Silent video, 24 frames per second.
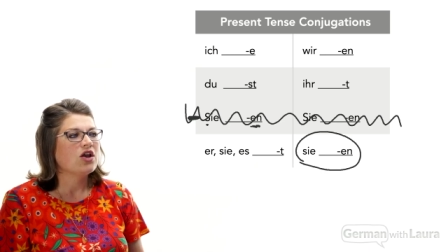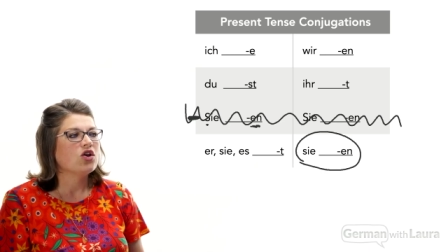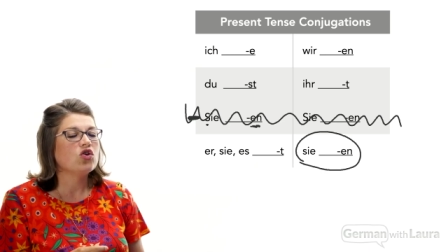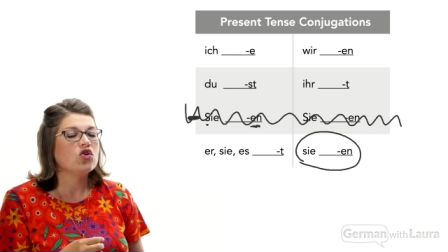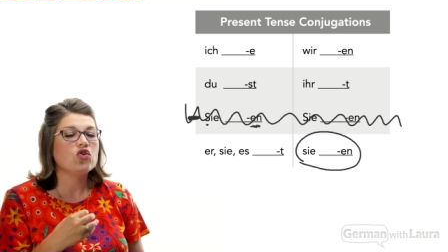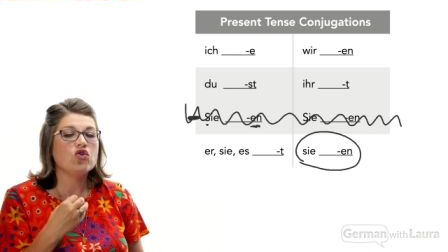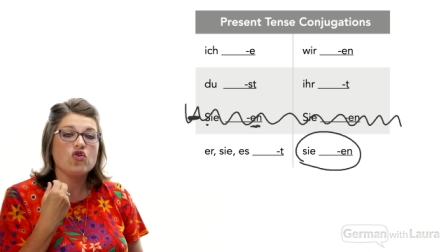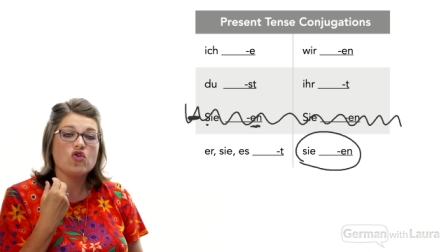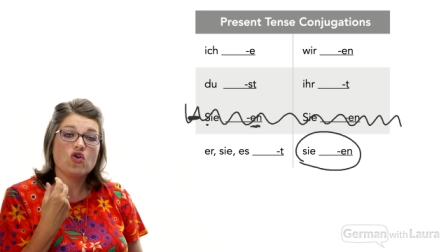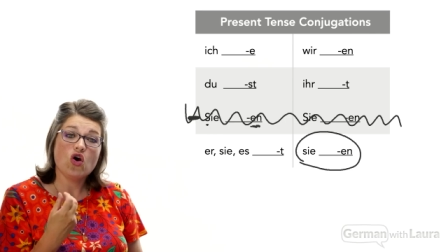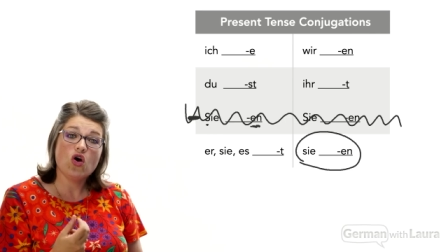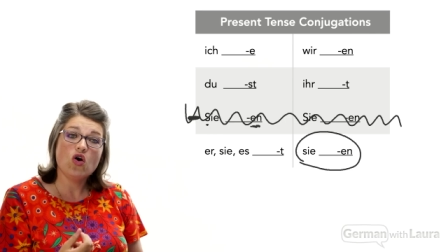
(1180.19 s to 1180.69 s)

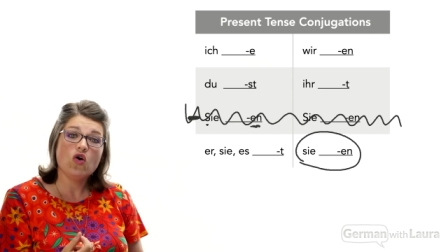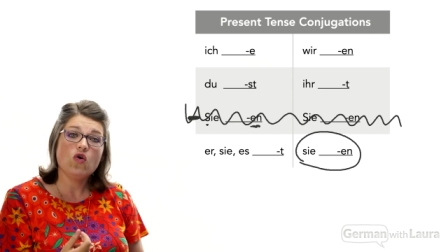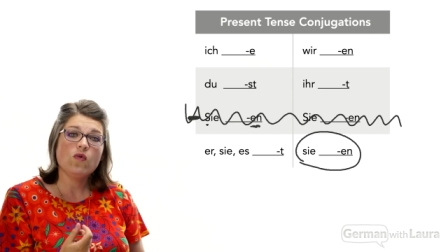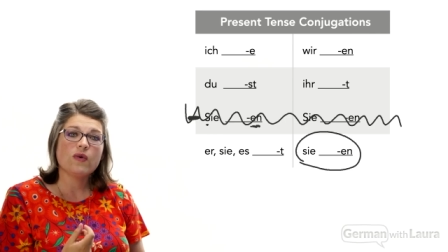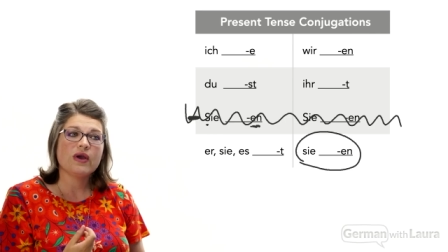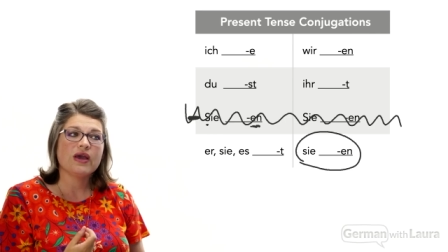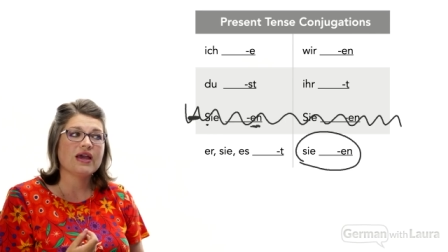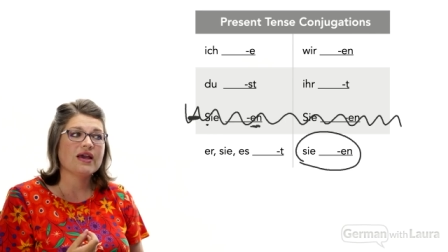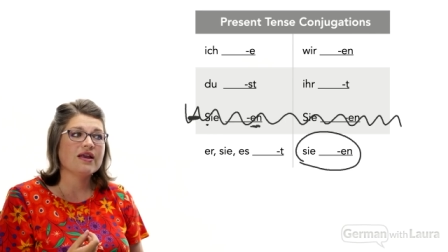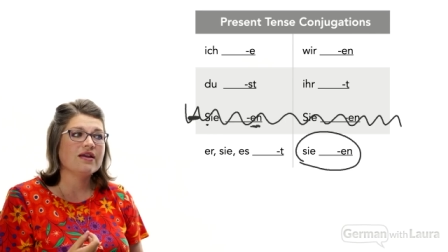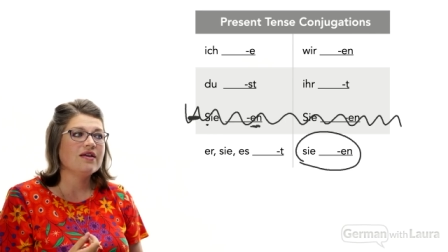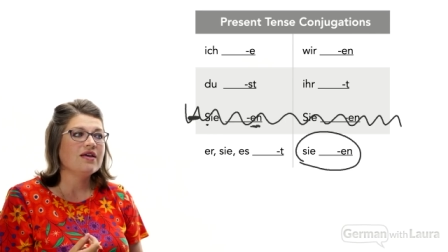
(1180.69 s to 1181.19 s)

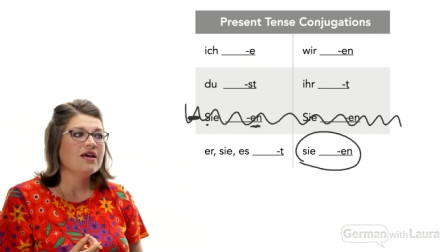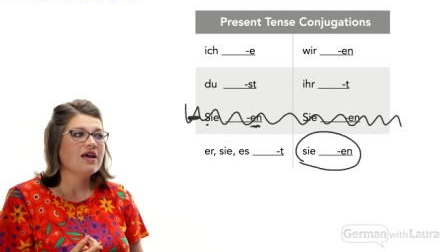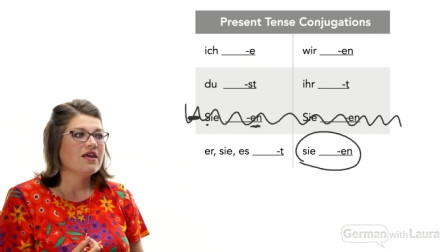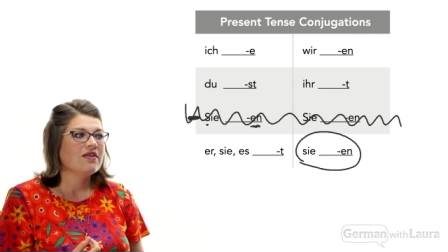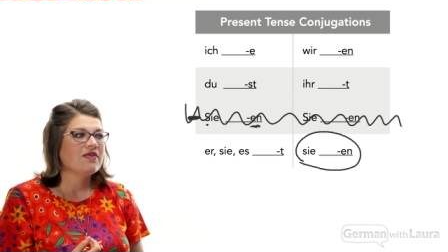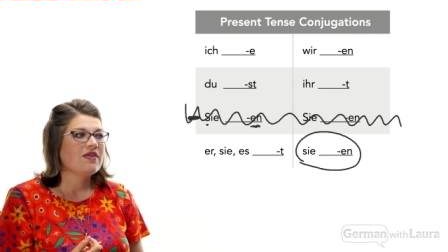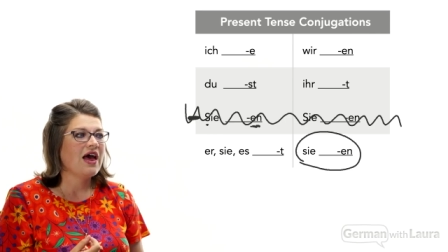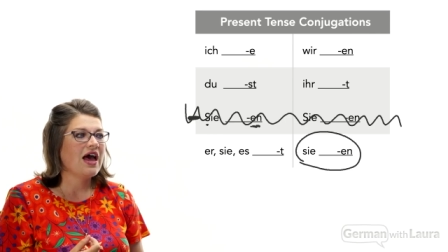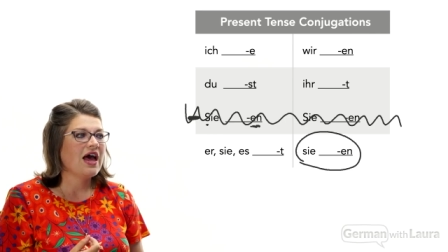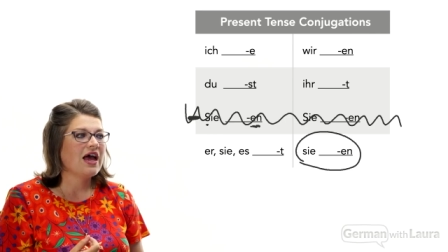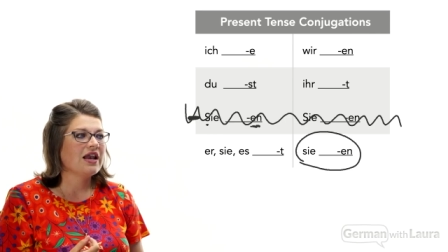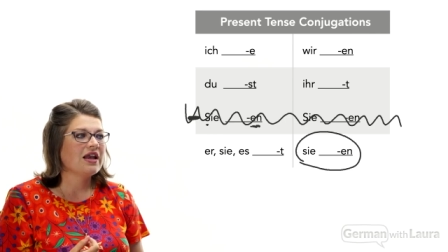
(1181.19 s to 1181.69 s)
knowing
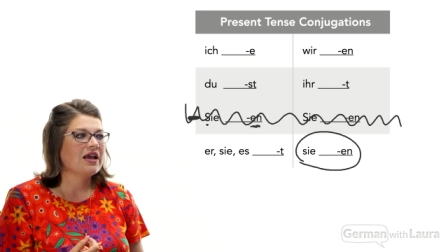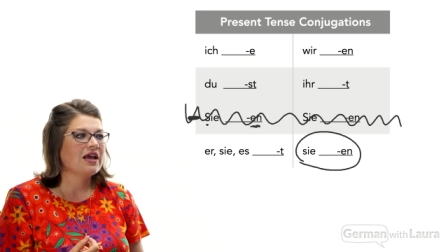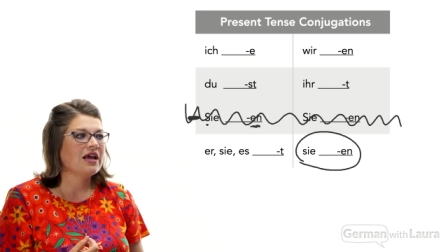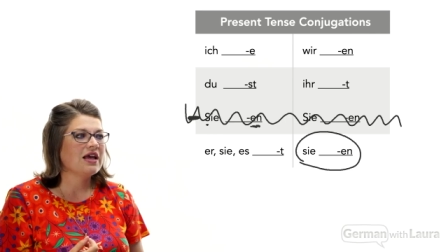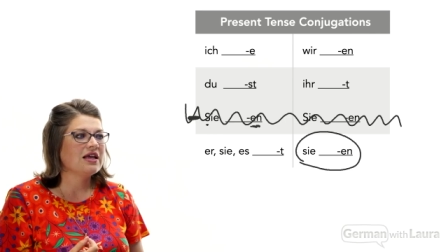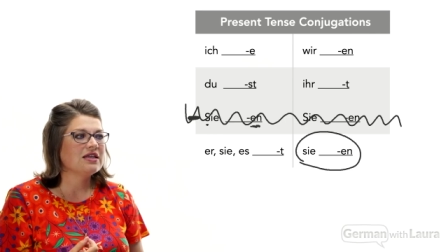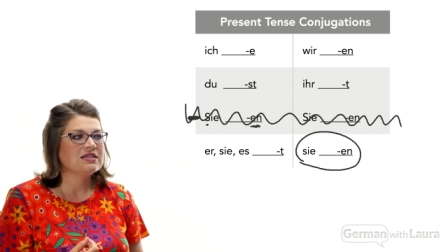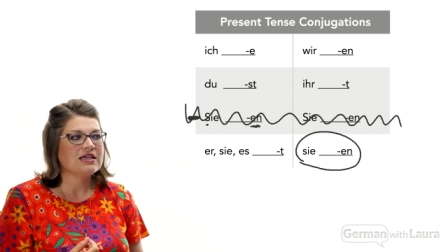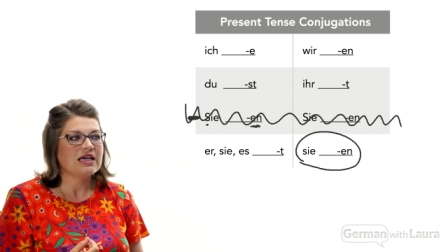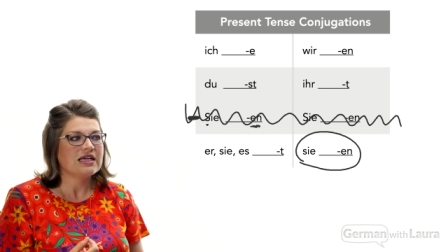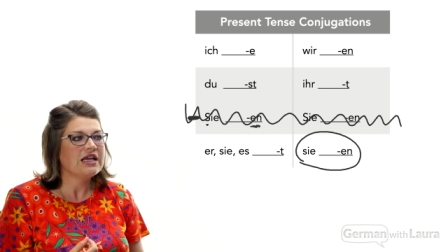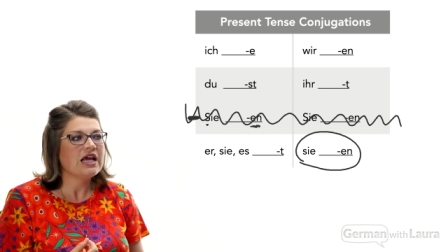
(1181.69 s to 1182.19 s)
that
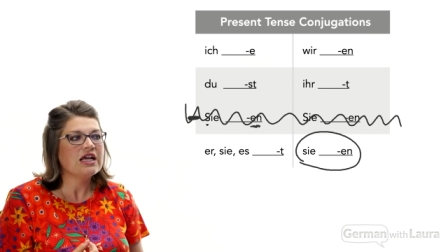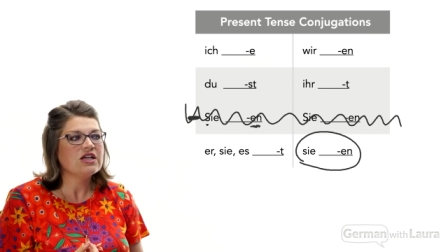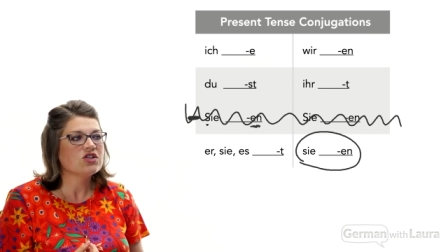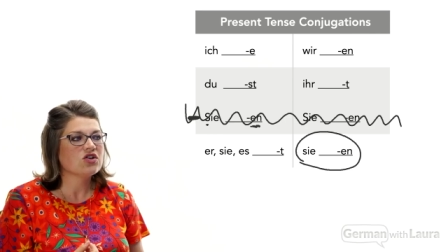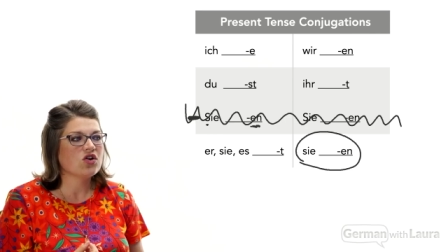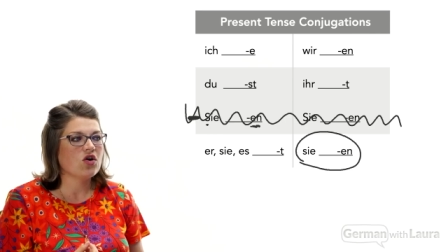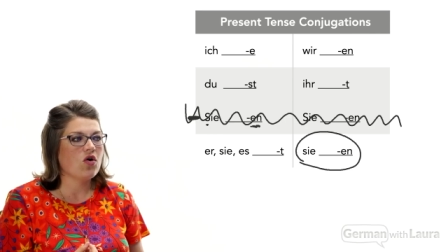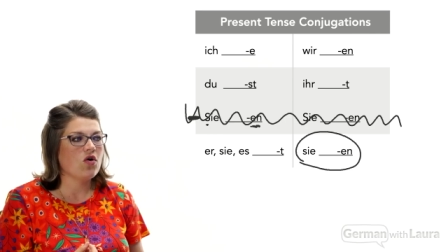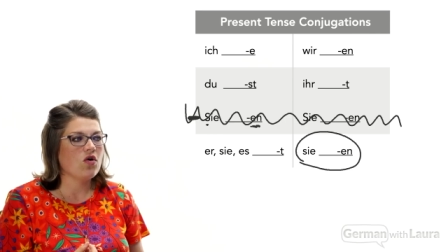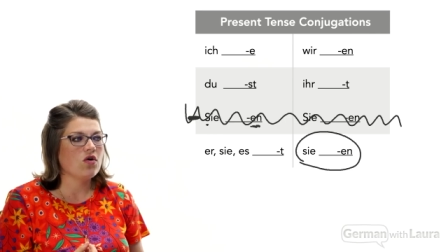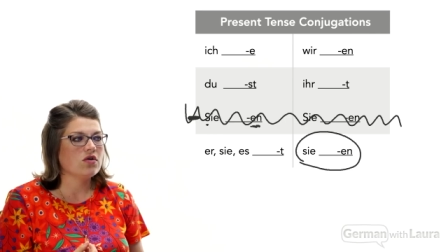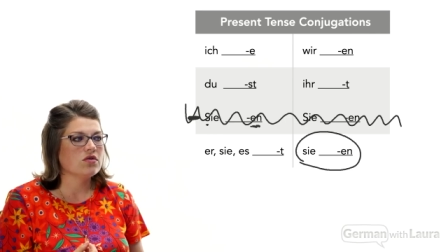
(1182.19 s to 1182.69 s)
it's
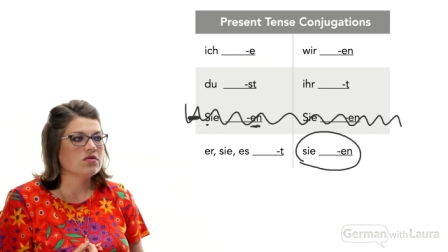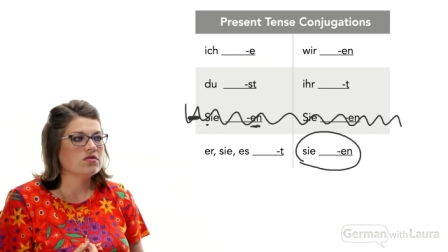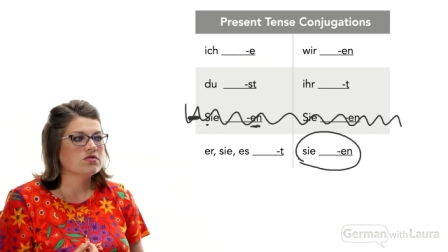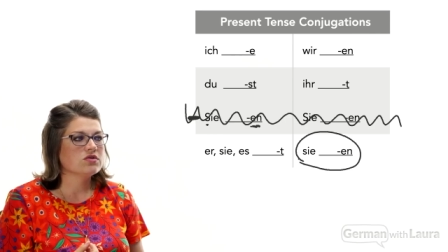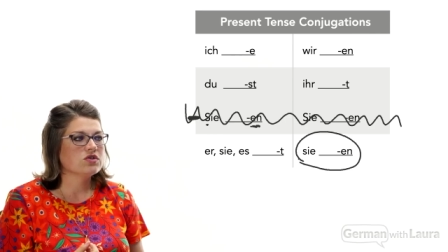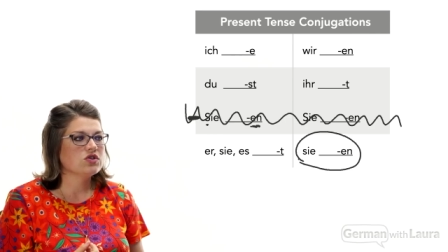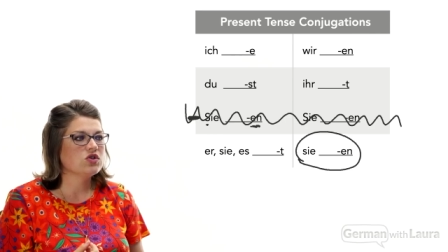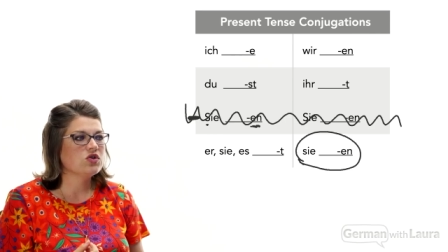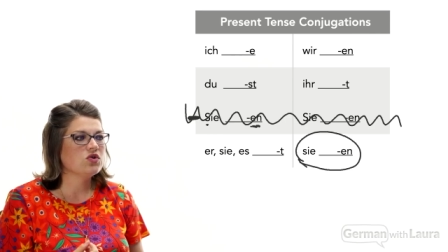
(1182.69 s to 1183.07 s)
identical.